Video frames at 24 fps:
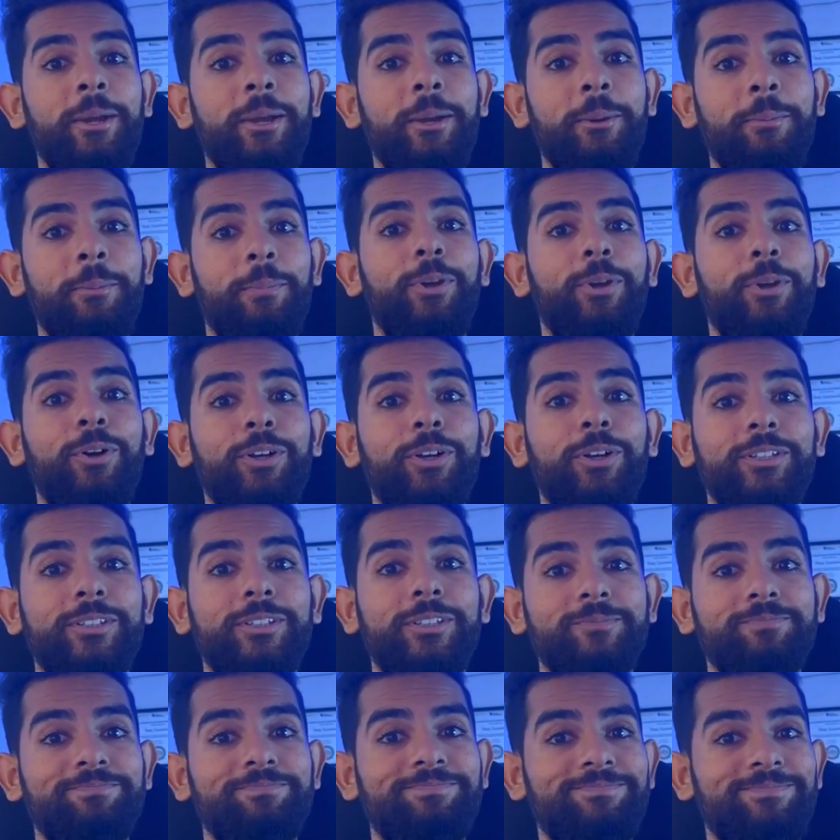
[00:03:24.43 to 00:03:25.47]

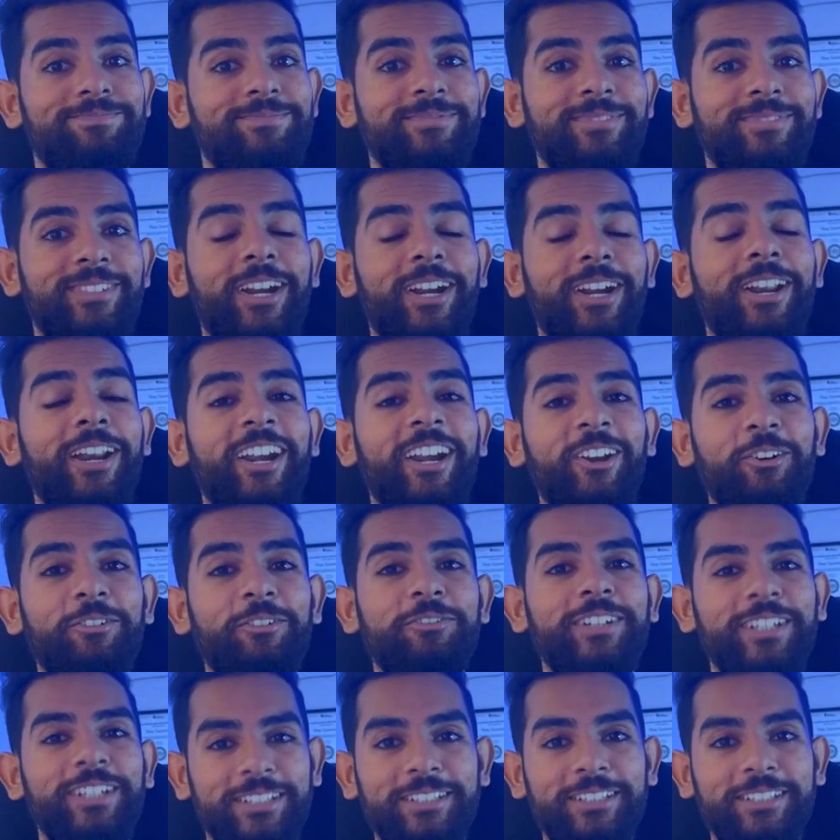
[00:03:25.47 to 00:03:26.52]
because the
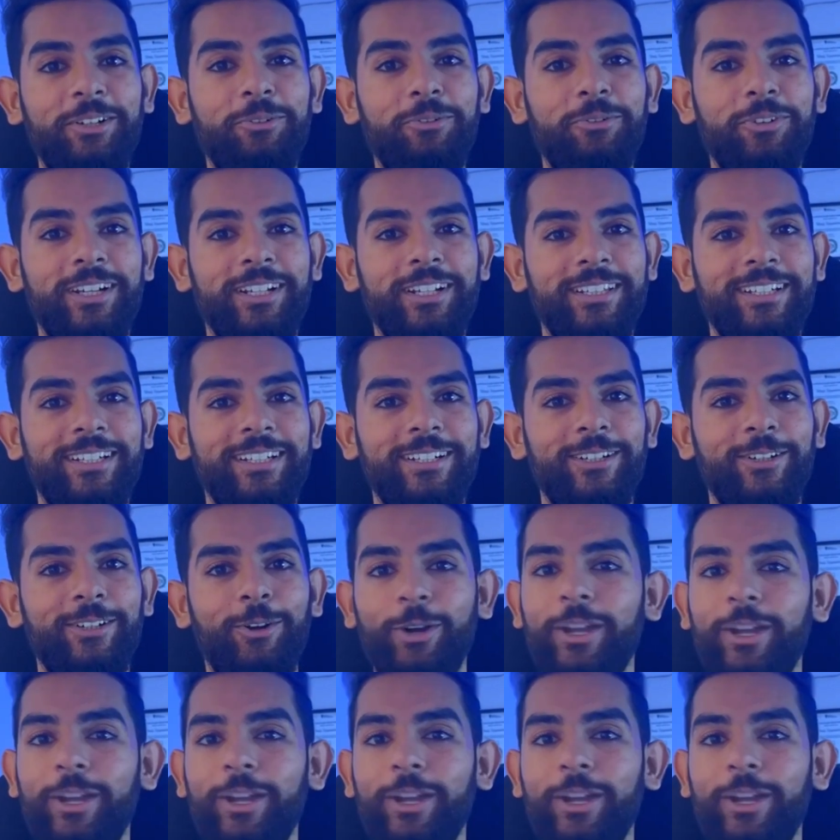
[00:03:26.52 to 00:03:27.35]
trade-off isn't worth it.